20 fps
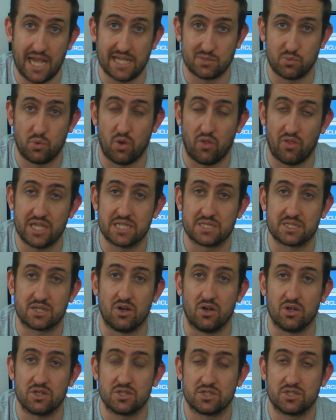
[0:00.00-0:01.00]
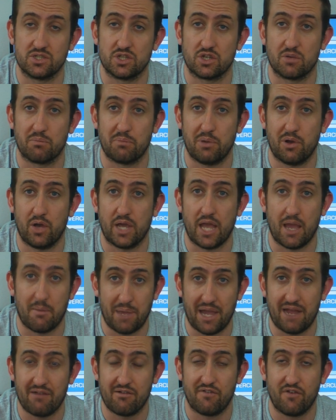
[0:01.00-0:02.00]
as what this costs, you could buy a
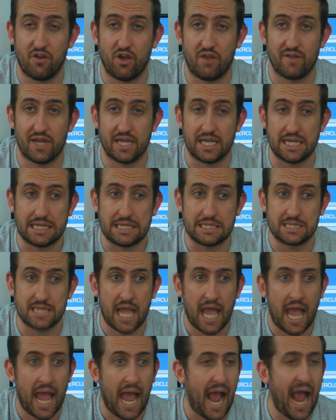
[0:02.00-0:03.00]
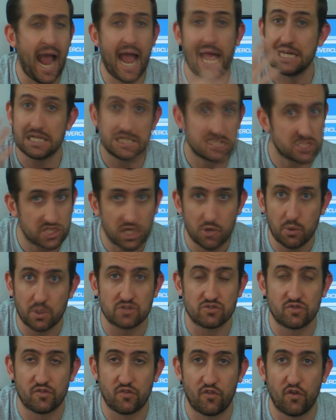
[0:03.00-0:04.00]
pair of 580s and a
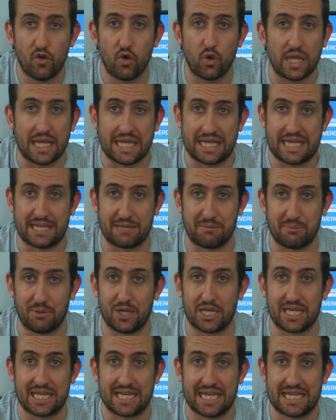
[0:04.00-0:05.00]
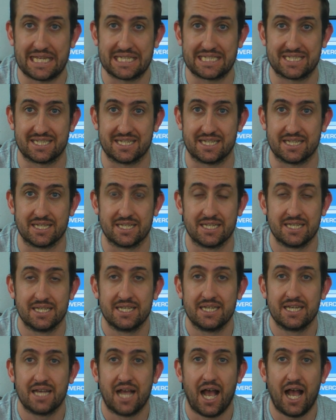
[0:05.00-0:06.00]
240 gigabyte Kingston
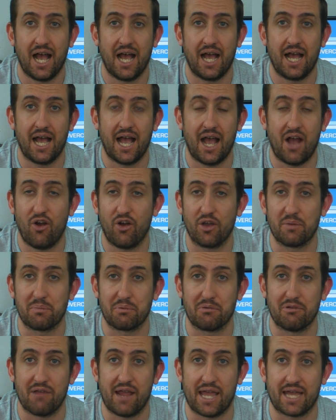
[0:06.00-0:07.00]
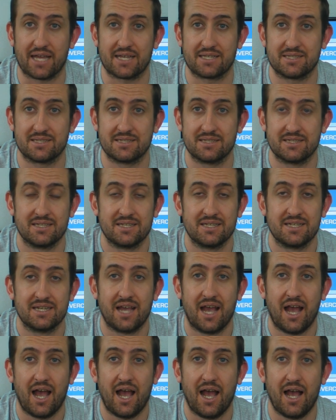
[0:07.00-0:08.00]
uh, HyperX
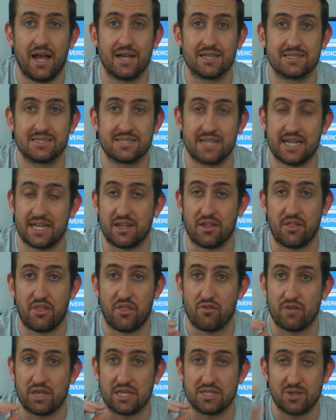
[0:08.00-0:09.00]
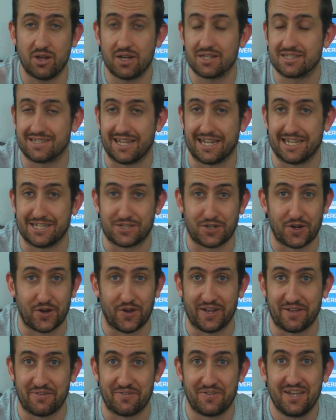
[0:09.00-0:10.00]
uh, SATA 3 solid state
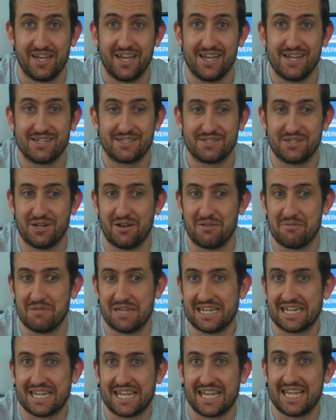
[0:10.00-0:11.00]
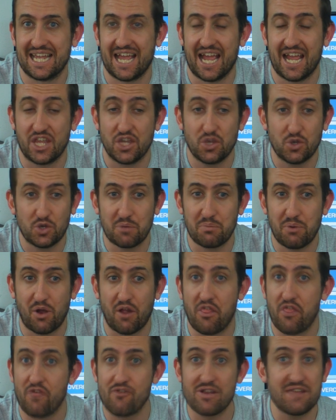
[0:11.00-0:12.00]
drive do you know what I mean? It, uh, you could
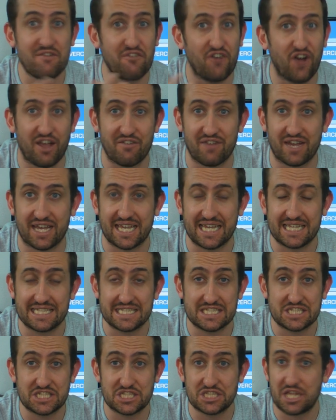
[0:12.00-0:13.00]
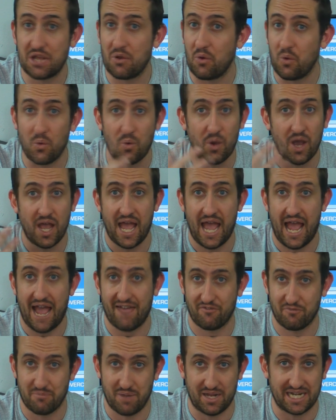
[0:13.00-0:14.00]
buy three 580s and still
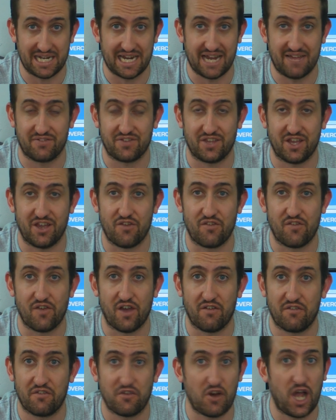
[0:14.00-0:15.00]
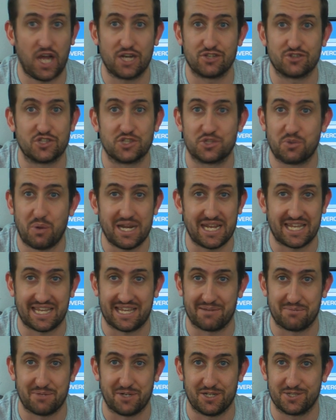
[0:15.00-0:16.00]
have money left over for a 120
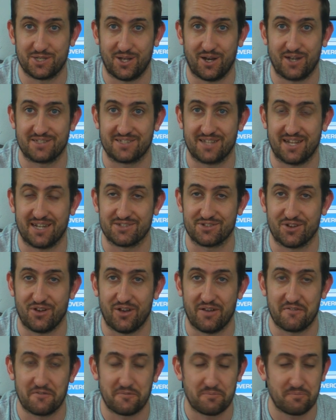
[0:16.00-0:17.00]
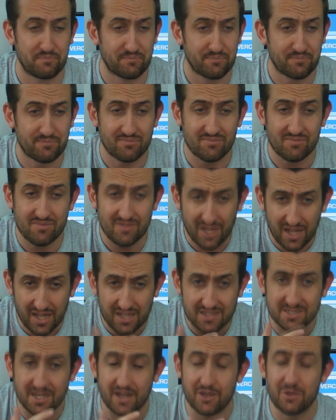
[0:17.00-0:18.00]
gigabyte solid state drive.
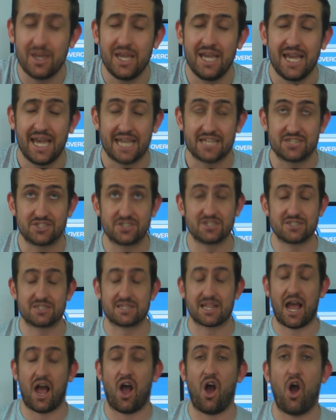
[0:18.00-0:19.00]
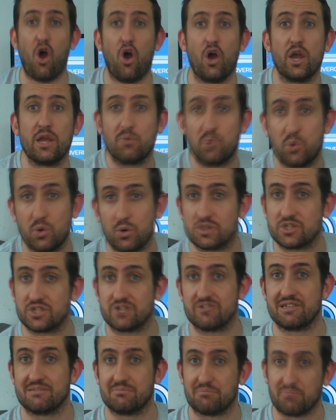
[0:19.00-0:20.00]
So it's just that
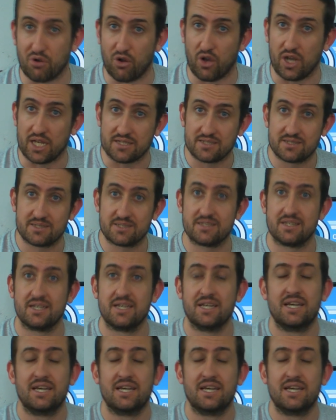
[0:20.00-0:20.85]
eye-watering price.